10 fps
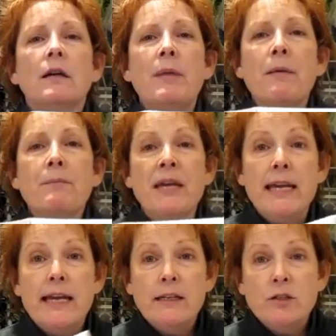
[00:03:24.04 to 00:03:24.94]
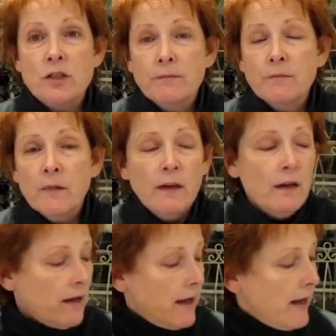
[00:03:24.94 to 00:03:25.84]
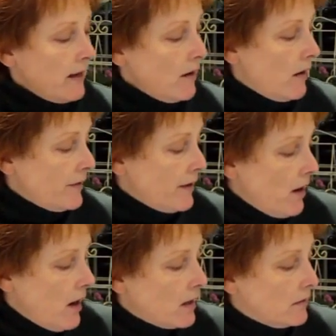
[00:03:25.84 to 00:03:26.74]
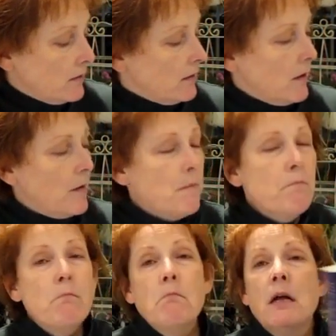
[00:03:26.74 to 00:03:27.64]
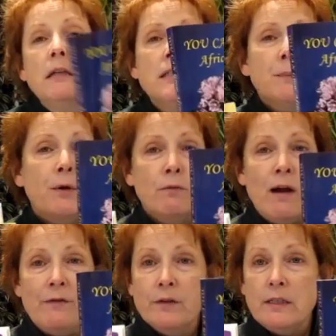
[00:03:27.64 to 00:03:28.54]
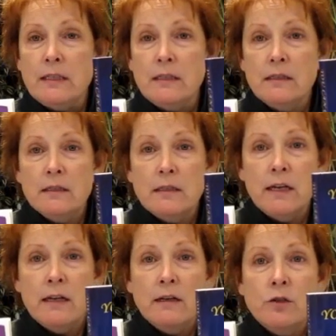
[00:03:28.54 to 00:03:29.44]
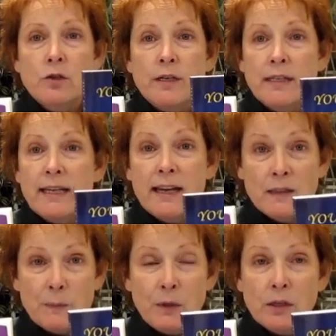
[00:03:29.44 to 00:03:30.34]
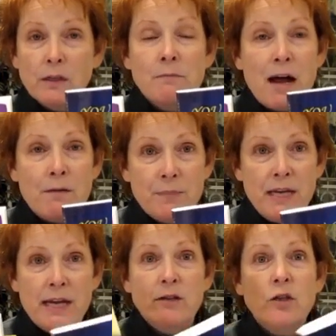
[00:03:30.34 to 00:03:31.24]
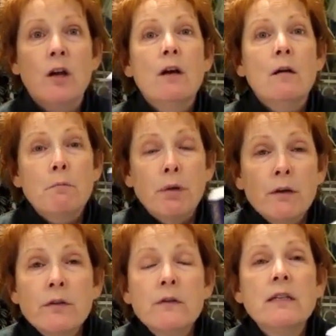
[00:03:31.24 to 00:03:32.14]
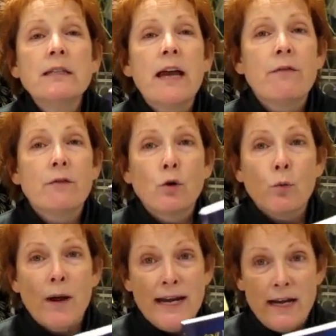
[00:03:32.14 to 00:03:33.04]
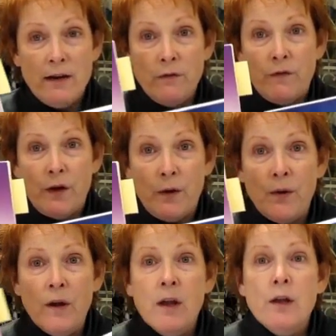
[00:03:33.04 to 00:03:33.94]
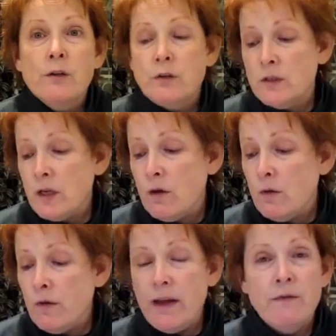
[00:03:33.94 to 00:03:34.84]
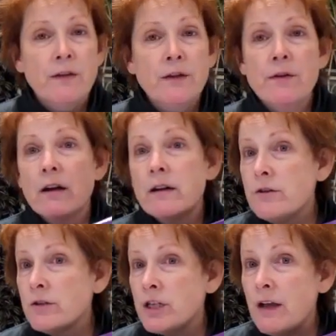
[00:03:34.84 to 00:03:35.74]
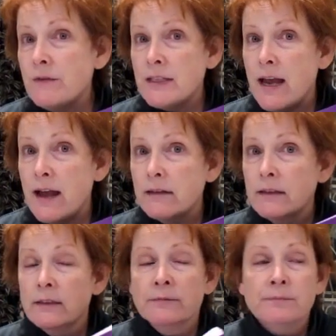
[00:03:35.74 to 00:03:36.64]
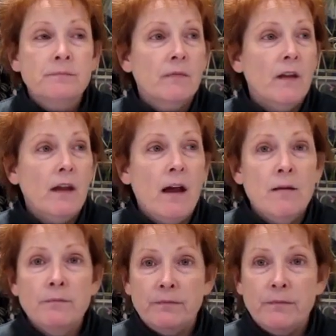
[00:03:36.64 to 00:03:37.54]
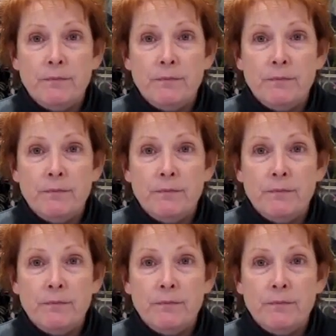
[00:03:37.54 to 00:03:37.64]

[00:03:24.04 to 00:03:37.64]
about pH. And there are multiple references in Joyce and Kent's book about pH. Both of these have great info. So if they're not on your shelves yet, um,